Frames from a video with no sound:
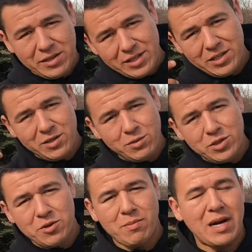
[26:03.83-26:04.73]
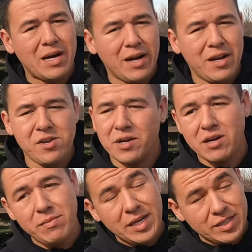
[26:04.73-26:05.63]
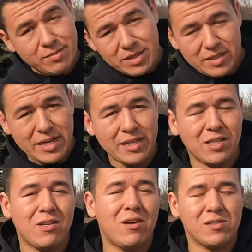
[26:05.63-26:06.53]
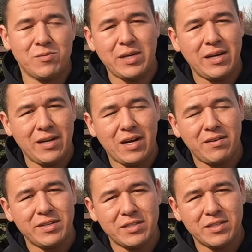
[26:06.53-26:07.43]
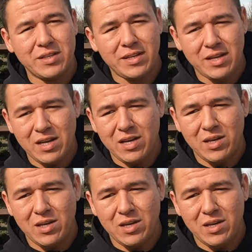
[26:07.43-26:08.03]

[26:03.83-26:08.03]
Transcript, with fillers: You get to use your mind. You're going to make some mistakes along the way, obviously,